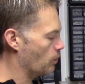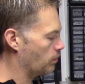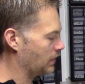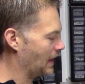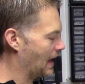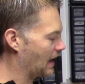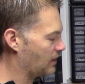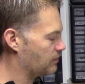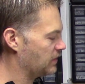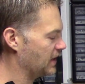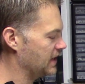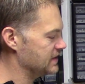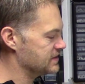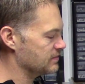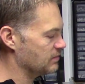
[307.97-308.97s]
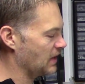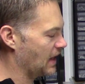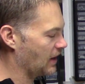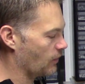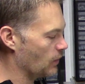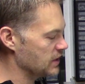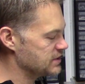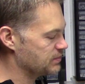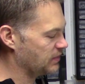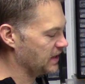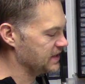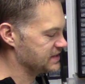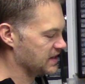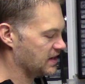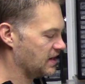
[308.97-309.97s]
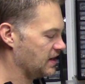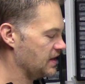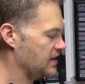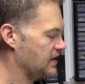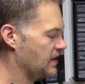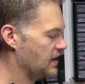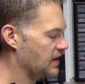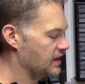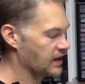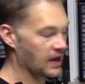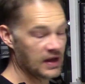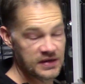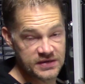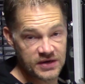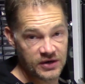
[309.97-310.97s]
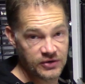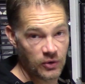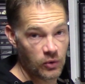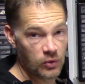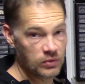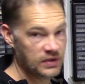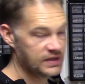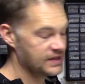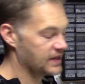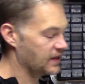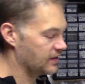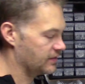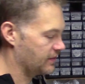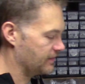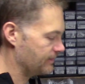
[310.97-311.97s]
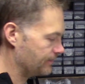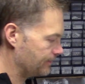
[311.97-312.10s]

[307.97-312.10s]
black plates and black wedge plates on it, kind of start to hold it together.